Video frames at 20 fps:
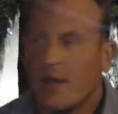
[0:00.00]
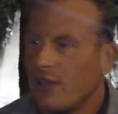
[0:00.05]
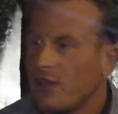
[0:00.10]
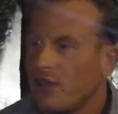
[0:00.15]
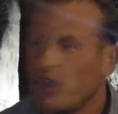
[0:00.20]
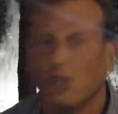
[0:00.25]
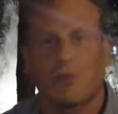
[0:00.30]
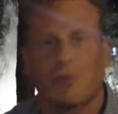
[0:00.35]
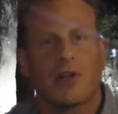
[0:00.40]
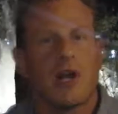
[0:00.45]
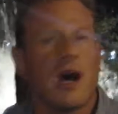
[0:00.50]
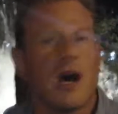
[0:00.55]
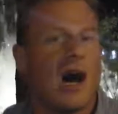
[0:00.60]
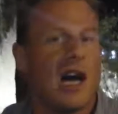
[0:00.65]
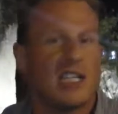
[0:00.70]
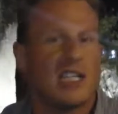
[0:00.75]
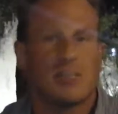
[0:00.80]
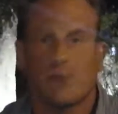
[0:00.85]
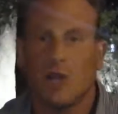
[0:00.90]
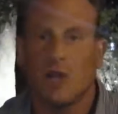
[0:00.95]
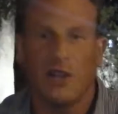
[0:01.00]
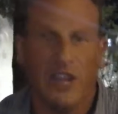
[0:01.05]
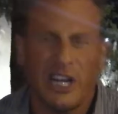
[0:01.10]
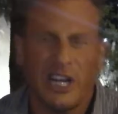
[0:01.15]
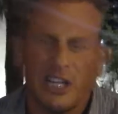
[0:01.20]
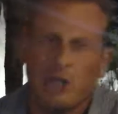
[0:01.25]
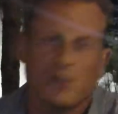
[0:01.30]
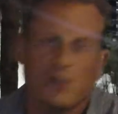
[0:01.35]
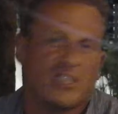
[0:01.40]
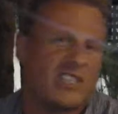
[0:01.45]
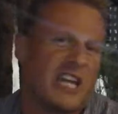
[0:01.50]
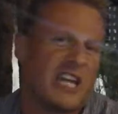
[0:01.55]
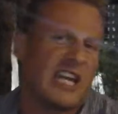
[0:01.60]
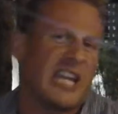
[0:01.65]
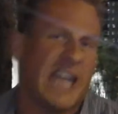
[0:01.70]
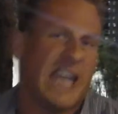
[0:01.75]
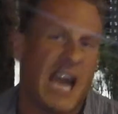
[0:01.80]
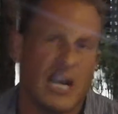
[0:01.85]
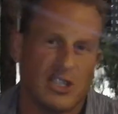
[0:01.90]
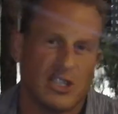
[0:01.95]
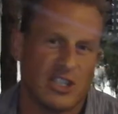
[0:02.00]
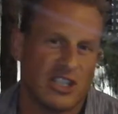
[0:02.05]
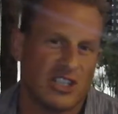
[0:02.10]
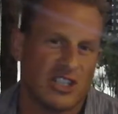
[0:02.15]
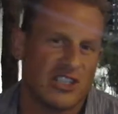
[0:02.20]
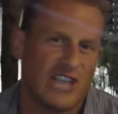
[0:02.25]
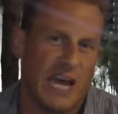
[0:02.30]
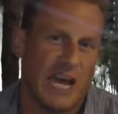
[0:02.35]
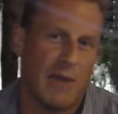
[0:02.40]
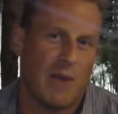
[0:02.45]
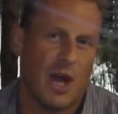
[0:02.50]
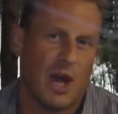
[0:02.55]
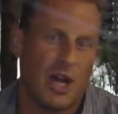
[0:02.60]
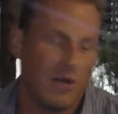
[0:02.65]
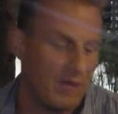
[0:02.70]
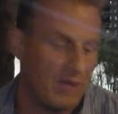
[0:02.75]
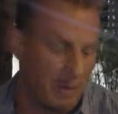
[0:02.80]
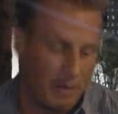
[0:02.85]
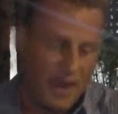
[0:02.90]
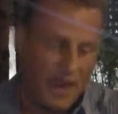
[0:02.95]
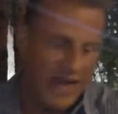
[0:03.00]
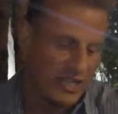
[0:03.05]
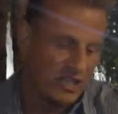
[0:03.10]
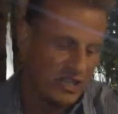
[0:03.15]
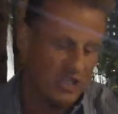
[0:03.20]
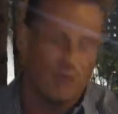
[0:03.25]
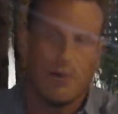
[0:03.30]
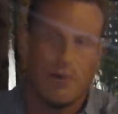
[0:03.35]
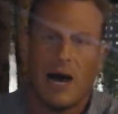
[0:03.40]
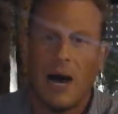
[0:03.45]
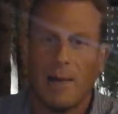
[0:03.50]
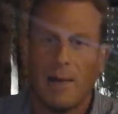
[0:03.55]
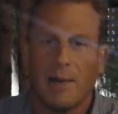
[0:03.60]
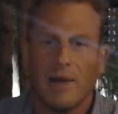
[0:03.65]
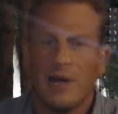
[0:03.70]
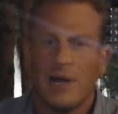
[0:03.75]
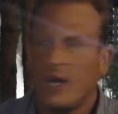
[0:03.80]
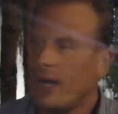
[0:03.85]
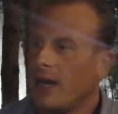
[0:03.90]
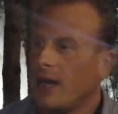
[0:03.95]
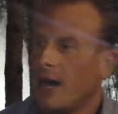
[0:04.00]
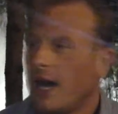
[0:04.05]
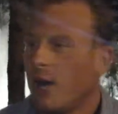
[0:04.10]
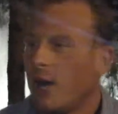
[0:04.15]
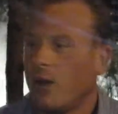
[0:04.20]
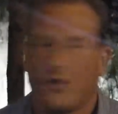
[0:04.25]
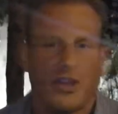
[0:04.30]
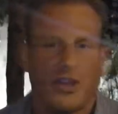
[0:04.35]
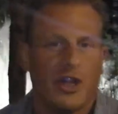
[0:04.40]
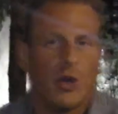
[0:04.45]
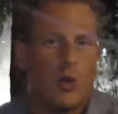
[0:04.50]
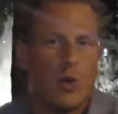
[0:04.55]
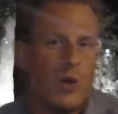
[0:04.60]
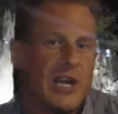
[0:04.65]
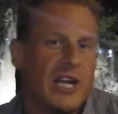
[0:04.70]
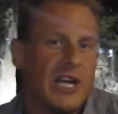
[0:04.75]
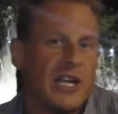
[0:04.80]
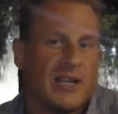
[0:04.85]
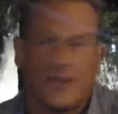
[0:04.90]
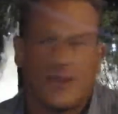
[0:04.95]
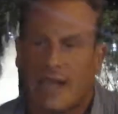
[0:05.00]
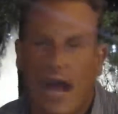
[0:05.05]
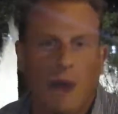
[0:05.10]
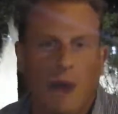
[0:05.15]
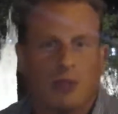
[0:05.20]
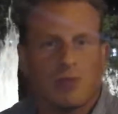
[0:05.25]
They took him to the hospital. They didn't do a psychiatric exam on him. They bandaged him up. within a week, the guy was